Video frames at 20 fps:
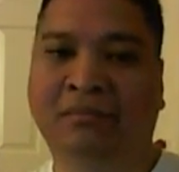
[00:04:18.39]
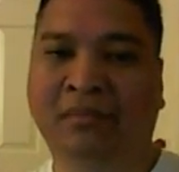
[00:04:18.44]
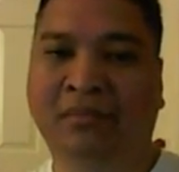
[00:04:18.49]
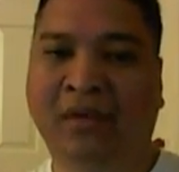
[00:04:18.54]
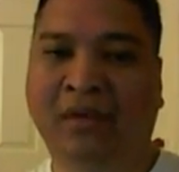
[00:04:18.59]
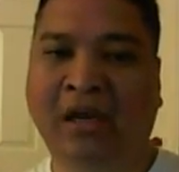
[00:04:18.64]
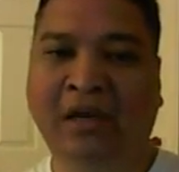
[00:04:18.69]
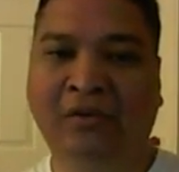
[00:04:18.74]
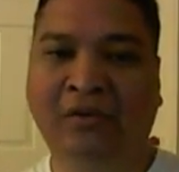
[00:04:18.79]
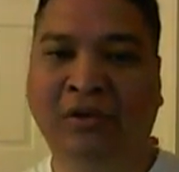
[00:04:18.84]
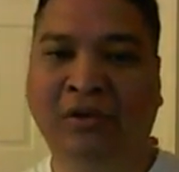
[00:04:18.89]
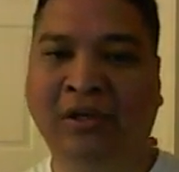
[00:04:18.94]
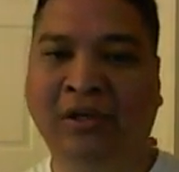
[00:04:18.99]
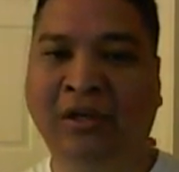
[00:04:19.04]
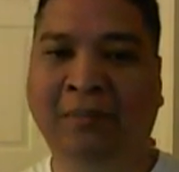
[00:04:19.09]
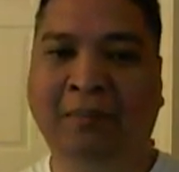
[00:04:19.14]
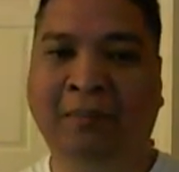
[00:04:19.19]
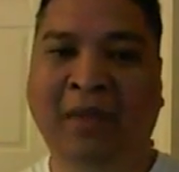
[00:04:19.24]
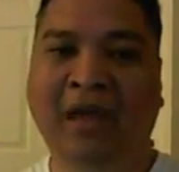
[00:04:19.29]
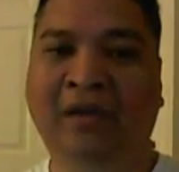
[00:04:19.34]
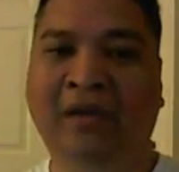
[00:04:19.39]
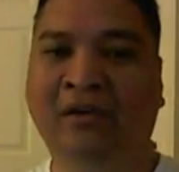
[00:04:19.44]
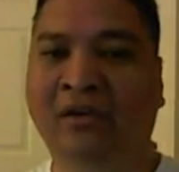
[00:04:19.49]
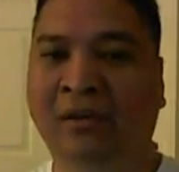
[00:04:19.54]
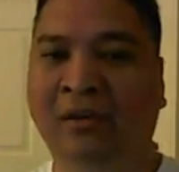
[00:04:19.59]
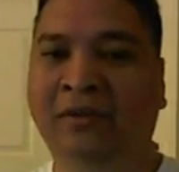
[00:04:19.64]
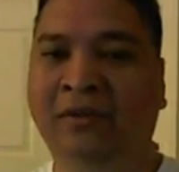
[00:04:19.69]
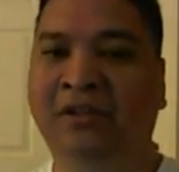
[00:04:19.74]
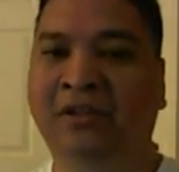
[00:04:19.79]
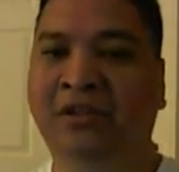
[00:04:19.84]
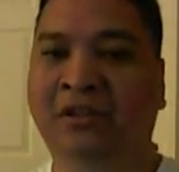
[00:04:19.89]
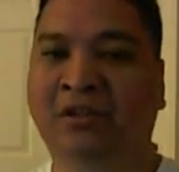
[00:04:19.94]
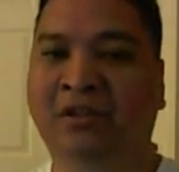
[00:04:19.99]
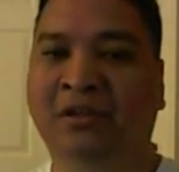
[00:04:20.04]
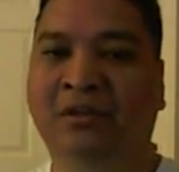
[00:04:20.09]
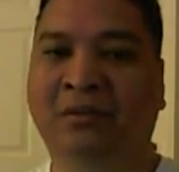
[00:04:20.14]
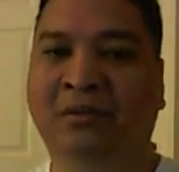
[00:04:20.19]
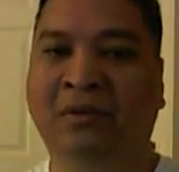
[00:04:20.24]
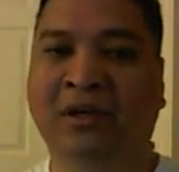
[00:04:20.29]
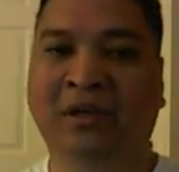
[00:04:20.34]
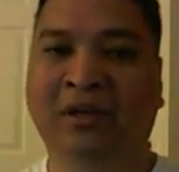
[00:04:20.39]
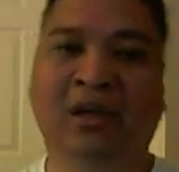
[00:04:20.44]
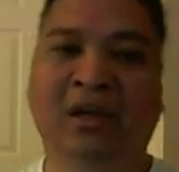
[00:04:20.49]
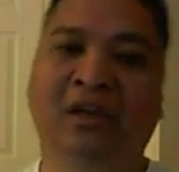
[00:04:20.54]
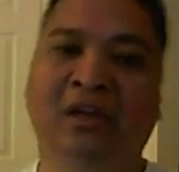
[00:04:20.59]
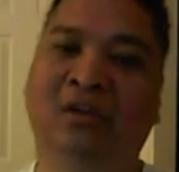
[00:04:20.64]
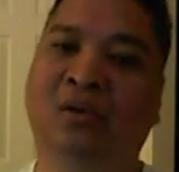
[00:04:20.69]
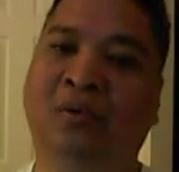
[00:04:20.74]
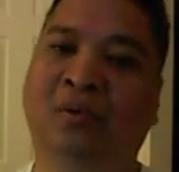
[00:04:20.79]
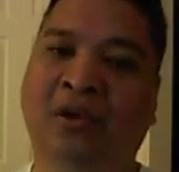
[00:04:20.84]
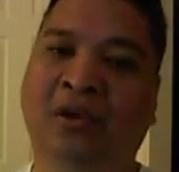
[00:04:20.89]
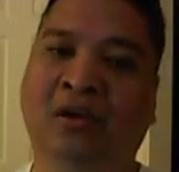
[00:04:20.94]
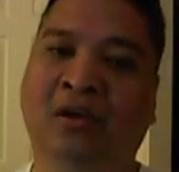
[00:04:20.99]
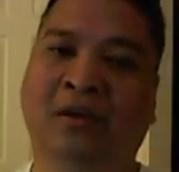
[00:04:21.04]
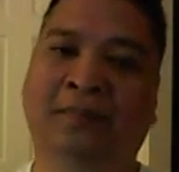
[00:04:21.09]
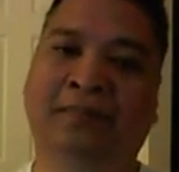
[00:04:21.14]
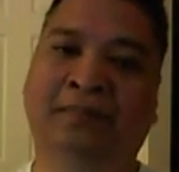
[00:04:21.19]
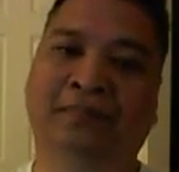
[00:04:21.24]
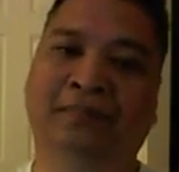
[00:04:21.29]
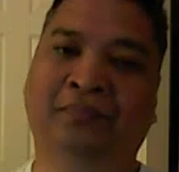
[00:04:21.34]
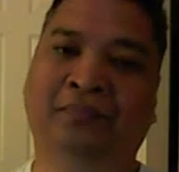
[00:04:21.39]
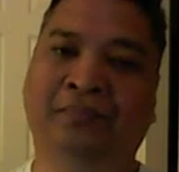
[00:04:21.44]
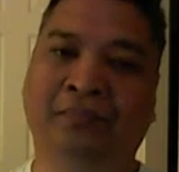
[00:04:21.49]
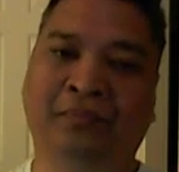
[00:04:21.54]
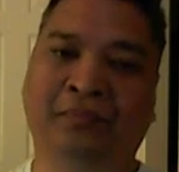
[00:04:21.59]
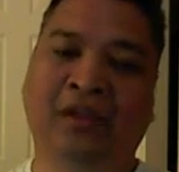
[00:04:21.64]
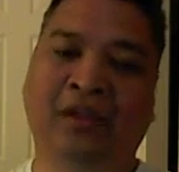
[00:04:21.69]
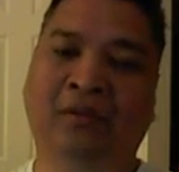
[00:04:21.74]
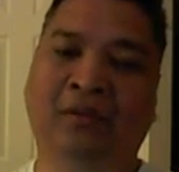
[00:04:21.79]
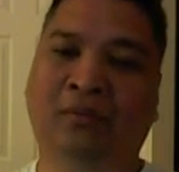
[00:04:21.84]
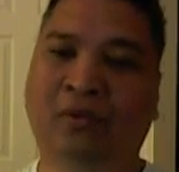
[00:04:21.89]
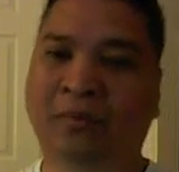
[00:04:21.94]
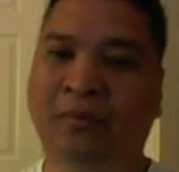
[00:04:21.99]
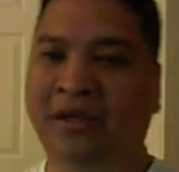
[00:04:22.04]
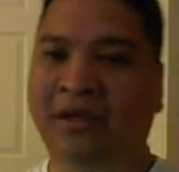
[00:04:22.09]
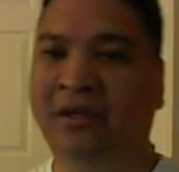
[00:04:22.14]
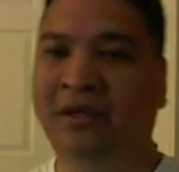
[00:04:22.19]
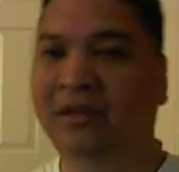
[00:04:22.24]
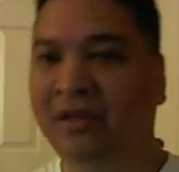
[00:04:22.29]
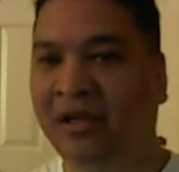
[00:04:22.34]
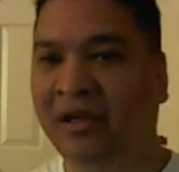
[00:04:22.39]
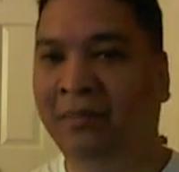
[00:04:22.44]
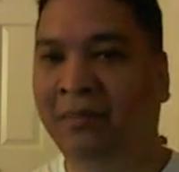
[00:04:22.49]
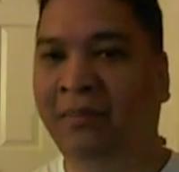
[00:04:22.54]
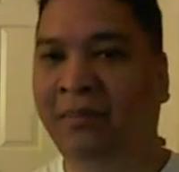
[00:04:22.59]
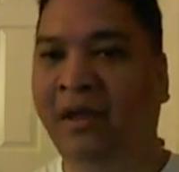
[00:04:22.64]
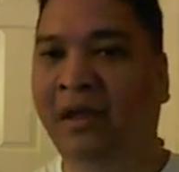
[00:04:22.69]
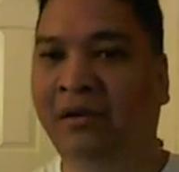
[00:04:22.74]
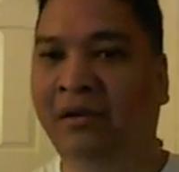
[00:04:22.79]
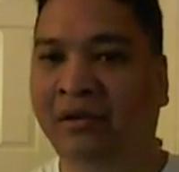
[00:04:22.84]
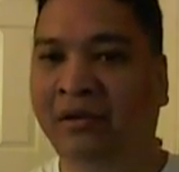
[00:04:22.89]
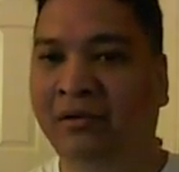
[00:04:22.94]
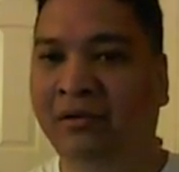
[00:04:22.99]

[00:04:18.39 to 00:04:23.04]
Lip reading: I don't see any pattern. If it's just a straight line going up, for me that's not a pattern.